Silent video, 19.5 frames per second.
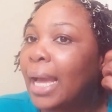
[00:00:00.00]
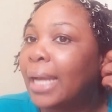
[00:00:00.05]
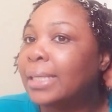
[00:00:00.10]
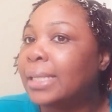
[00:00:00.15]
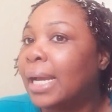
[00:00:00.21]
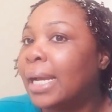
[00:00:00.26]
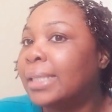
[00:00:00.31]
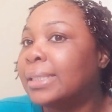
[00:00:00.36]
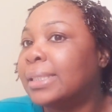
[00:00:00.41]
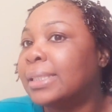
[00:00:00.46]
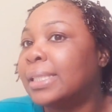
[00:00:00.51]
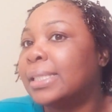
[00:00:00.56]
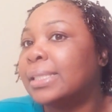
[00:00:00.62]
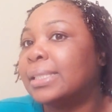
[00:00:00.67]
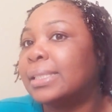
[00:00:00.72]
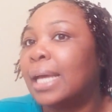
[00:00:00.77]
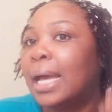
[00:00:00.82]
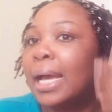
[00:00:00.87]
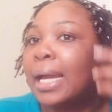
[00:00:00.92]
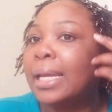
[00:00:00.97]
I
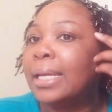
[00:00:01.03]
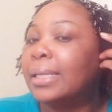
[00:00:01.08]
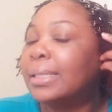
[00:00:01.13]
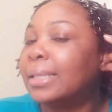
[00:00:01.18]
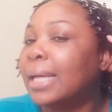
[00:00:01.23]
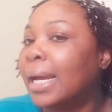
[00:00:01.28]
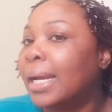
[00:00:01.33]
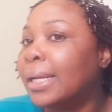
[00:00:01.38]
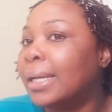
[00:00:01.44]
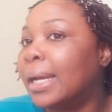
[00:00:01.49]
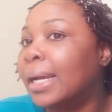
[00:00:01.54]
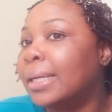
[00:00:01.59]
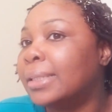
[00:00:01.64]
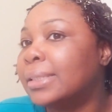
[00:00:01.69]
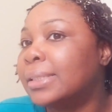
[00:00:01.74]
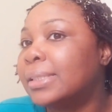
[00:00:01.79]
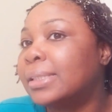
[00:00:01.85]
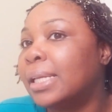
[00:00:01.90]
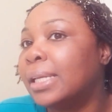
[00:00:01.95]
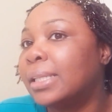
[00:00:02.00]

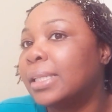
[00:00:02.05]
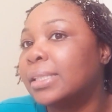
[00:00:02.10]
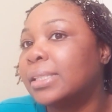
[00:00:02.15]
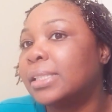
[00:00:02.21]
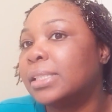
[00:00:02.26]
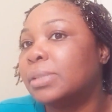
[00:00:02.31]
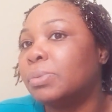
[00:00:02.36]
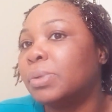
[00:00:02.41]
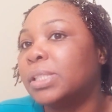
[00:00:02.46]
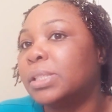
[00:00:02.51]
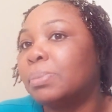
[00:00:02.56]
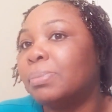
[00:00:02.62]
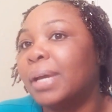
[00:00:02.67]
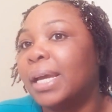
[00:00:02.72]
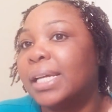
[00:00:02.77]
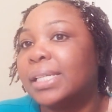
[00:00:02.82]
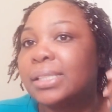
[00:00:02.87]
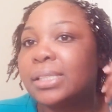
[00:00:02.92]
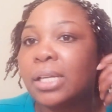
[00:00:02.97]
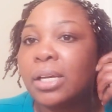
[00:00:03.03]
just think this is what's
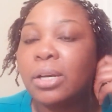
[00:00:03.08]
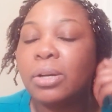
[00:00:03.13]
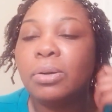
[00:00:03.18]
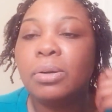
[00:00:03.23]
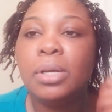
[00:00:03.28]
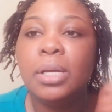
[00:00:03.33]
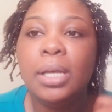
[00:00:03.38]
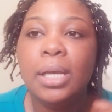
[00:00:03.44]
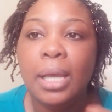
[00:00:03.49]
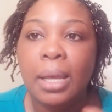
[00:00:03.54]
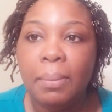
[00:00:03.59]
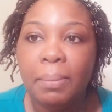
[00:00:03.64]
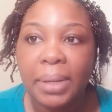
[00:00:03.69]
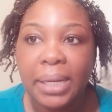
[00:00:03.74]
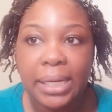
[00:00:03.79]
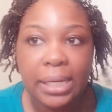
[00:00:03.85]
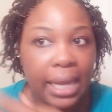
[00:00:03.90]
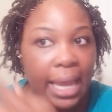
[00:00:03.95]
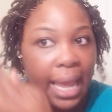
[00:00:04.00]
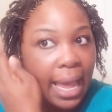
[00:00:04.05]
best. So,
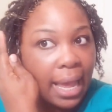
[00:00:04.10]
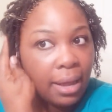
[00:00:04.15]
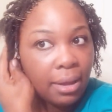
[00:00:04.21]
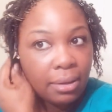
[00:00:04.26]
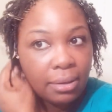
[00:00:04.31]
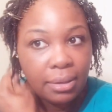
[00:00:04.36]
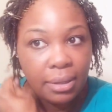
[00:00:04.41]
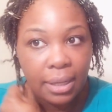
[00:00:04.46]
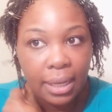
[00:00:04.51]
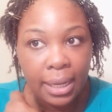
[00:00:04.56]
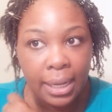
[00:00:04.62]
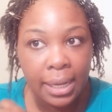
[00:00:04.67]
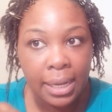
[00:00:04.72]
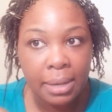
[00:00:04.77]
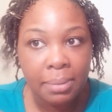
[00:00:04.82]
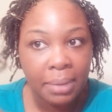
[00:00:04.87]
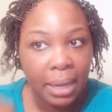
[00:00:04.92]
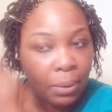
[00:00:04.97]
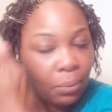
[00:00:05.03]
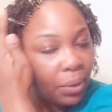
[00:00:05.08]
but anyhow,
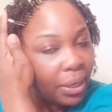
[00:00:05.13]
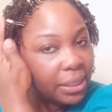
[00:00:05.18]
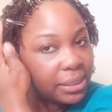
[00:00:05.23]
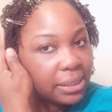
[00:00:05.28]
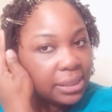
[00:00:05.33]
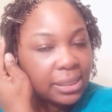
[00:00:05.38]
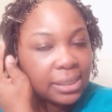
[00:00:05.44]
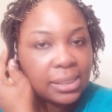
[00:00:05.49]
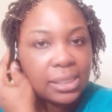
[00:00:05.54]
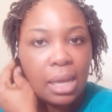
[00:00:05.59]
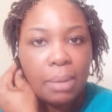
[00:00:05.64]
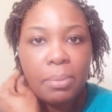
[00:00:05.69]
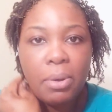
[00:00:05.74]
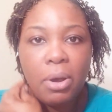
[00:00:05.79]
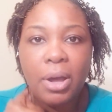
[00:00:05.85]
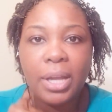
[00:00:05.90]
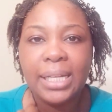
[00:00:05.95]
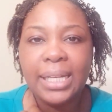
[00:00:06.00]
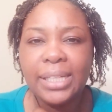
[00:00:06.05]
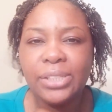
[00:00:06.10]
I wanted to just
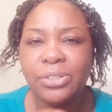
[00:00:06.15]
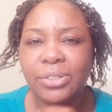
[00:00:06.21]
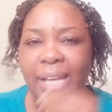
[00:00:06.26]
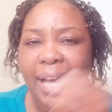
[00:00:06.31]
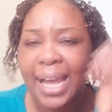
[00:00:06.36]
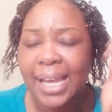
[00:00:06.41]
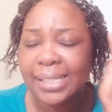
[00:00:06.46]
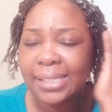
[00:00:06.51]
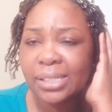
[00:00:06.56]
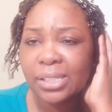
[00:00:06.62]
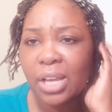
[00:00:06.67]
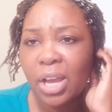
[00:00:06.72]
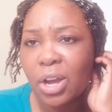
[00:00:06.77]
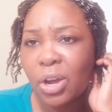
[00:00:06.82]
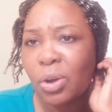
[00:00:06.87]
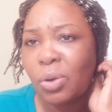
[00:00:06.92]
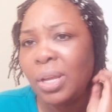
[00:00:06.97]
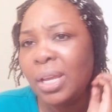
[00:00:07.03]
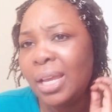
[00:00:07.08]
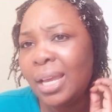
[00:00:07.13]
come on and let you guys
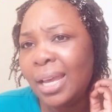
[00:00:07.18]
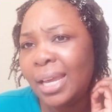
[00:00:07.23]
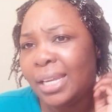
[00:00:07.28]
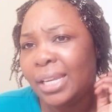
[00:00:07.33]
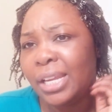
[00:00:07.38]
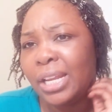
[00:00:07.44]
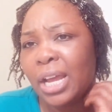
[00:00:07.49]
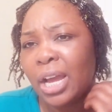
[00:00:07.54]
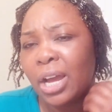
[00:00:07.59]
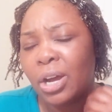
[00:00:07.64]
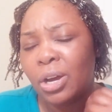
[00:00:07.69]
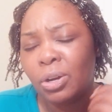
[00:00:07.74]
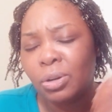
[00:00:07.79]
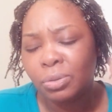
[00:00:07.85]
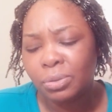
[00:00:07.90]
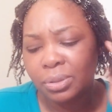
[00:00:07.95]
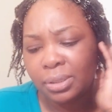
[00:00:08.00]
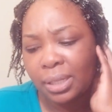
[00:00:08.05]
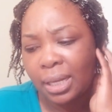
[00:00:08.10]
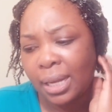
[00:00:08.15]
know, you
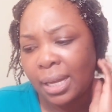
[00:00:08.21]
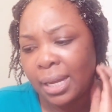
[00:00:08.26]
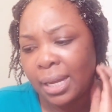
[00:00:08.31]
know,